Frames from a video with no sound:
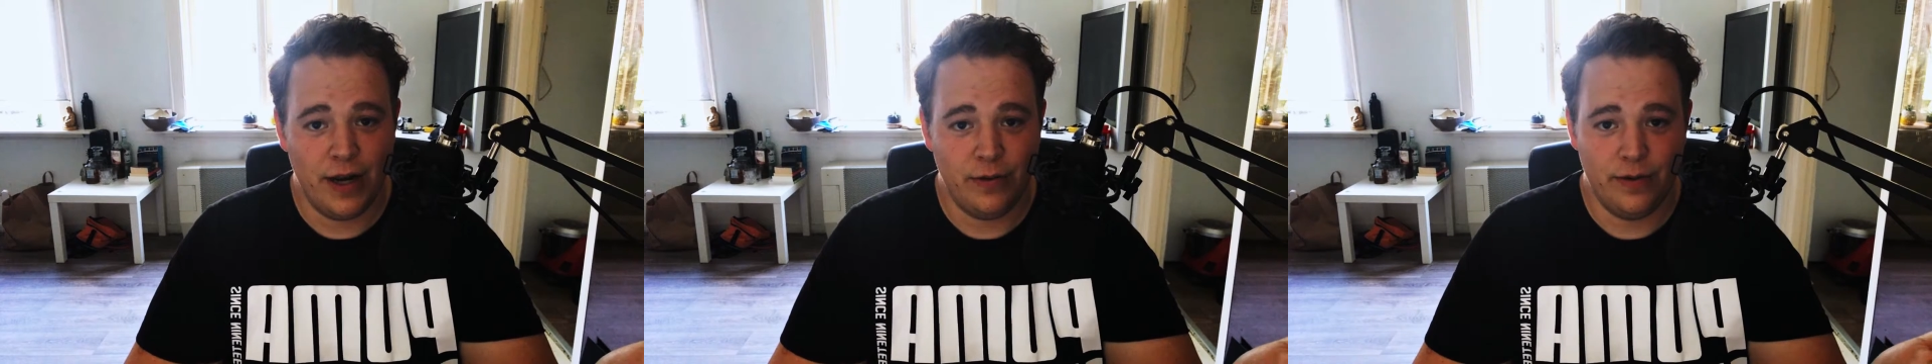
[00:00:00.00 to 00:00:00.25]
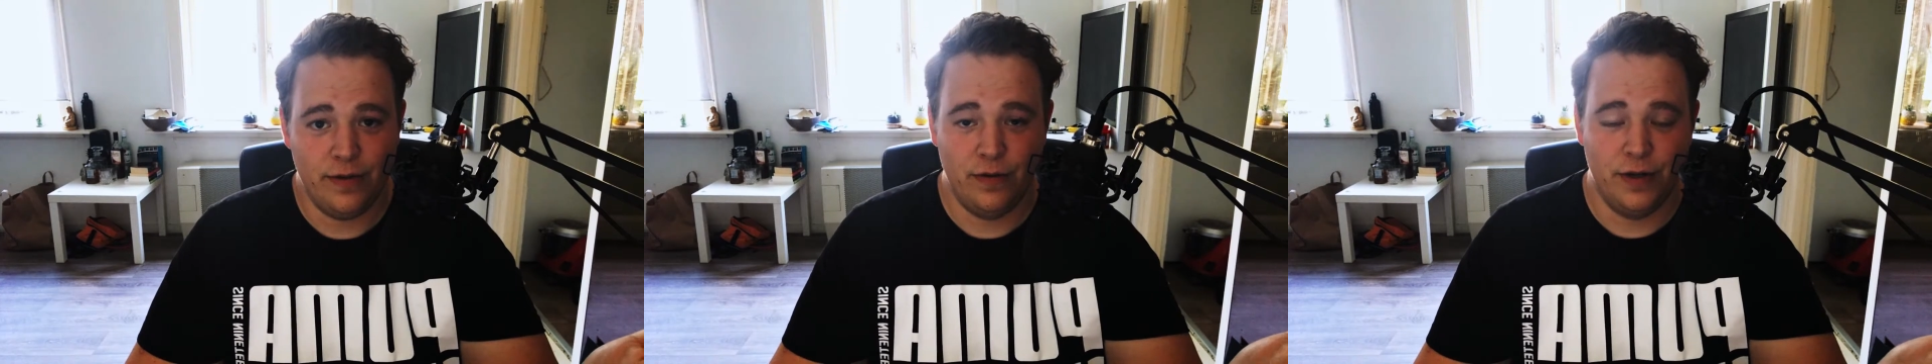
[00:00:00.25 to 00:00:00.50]
and
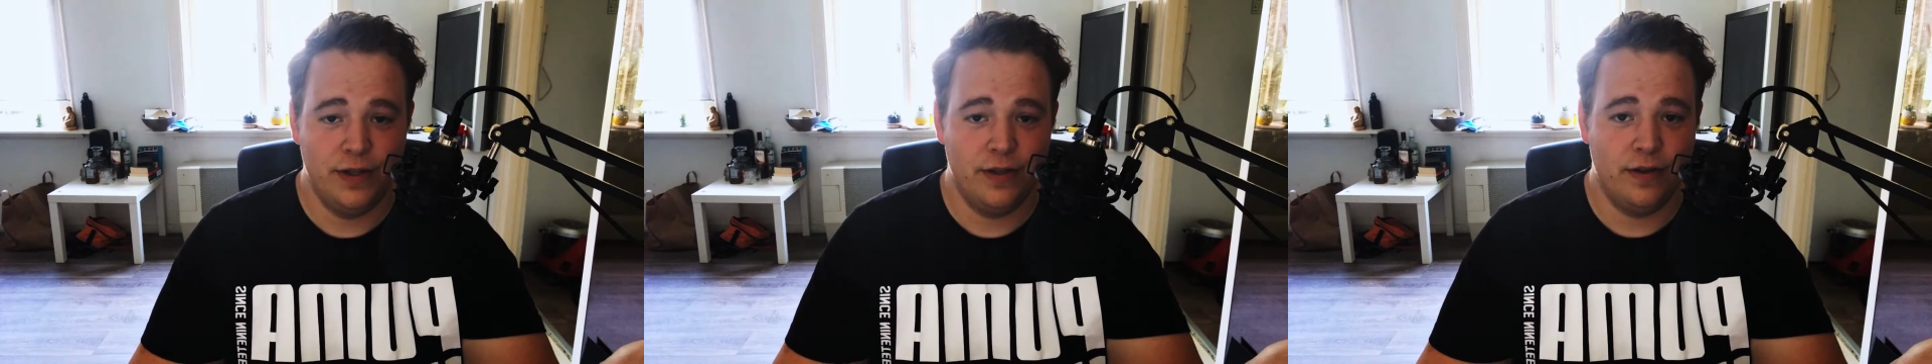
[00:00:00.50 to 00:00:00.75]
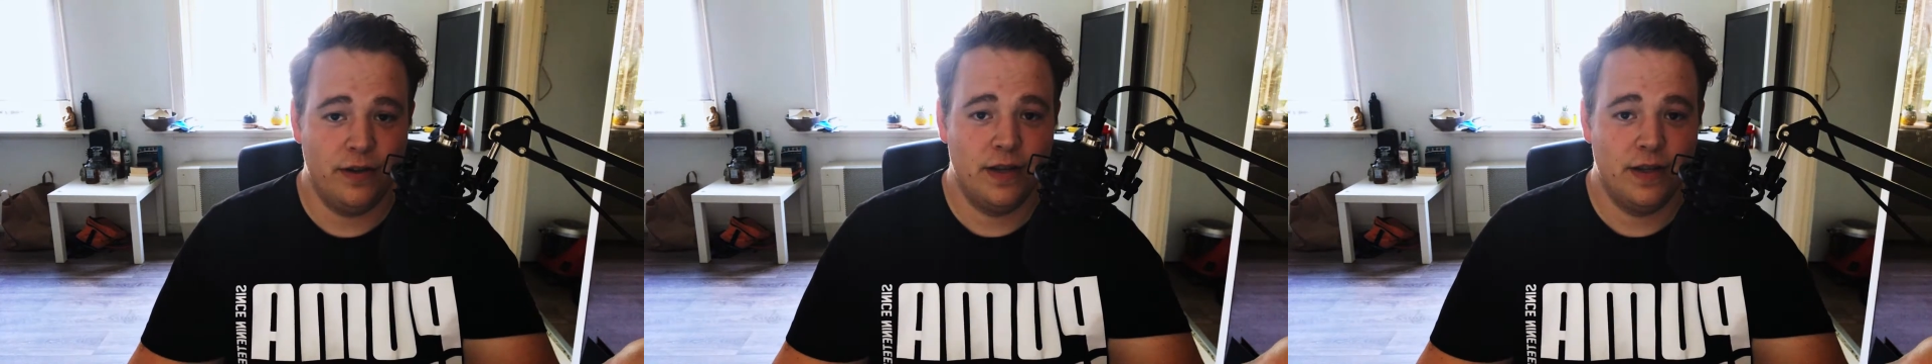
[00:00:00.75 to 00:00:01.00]
if you're
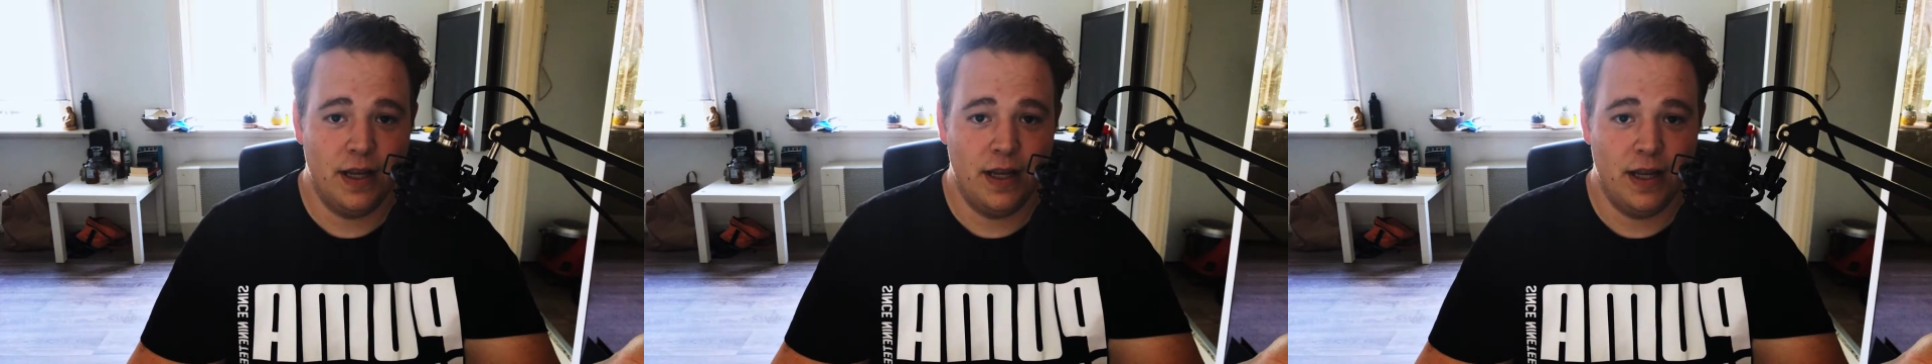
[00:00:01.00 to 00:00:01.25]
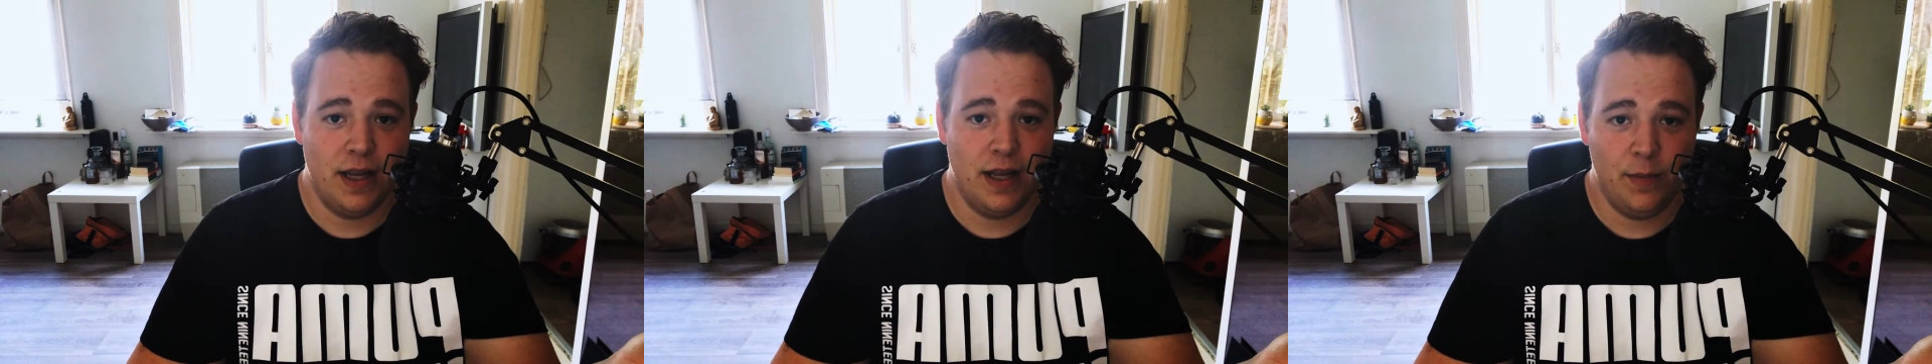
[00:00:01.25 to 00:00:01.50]
interested in
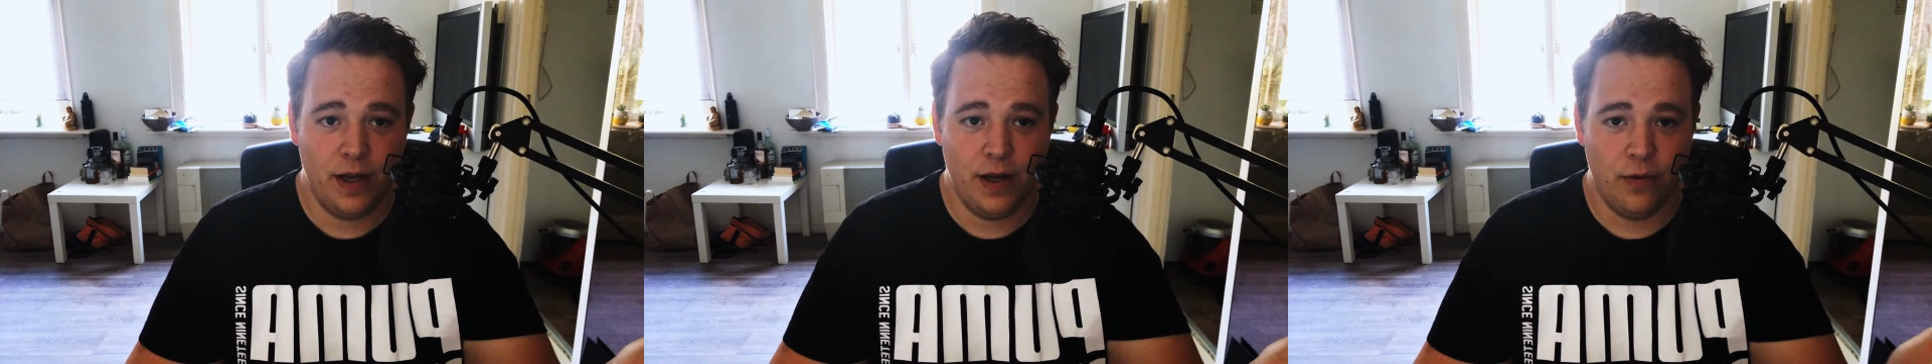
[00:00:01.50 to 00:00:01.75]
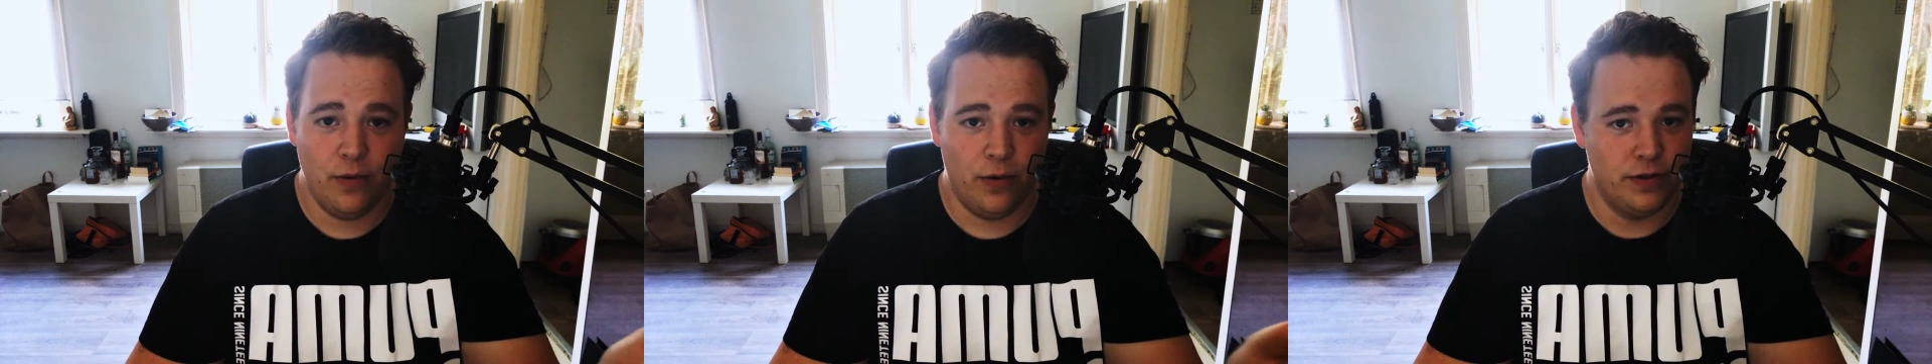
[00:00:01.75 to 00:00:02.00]
gaming
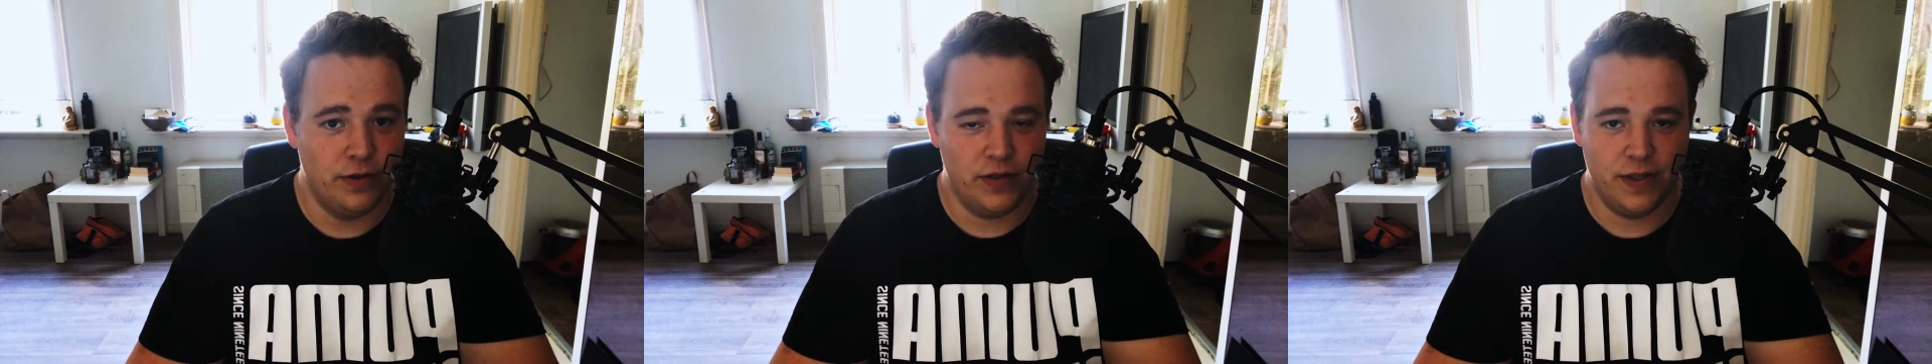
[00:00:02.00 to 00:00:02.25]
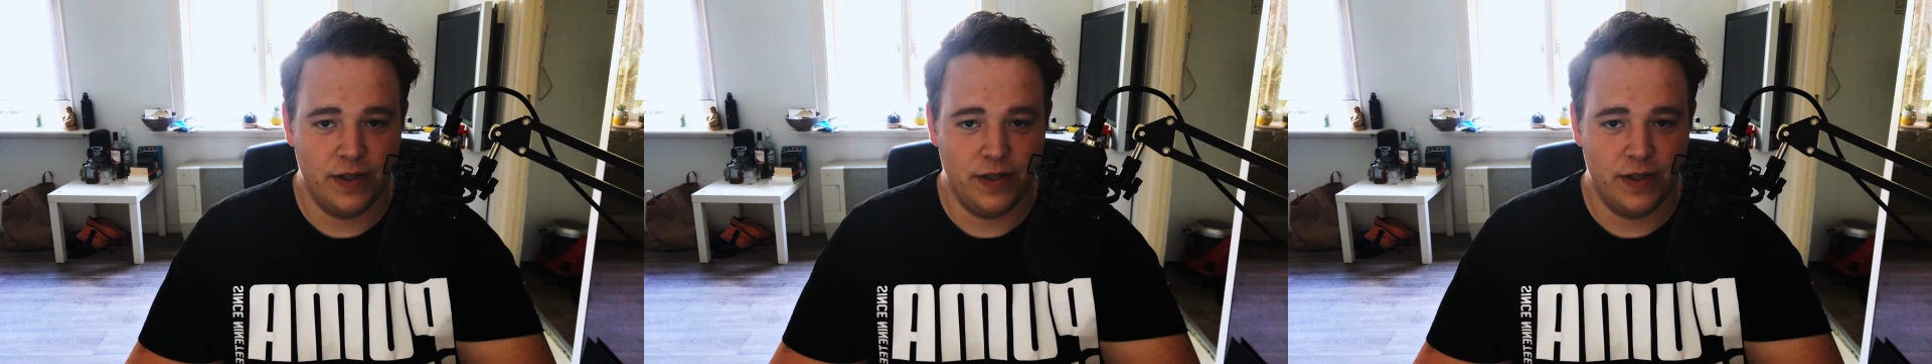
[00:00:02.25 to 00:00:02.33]
or just